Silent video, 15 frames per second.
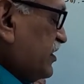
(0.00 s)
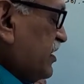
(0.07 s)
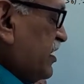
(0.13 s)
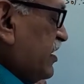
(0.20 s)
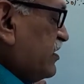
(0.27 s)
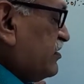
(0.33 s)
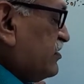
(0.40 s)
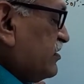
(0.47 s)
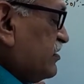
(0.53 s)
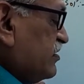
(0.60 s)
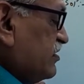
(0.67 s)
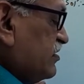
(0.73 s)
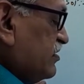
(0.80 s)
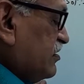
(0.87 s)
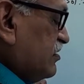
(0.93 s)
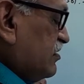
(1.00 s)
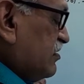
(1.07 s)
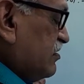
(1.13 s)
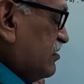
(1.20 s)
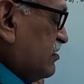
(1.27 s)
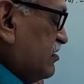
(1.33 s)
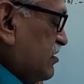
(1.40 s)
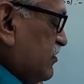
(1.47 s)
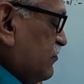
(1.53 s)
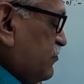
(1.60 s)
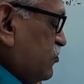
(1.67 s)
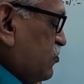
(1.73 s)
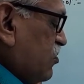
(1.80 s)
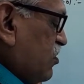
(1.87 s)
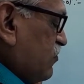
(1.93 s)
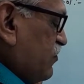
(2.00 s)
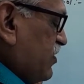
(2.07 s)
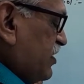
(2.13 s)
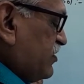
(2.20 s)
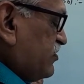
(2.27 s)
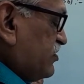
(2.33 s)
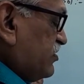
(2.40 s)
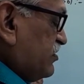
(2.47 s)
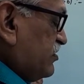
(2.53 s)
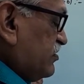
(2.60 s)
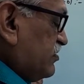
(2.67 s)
as f2 of x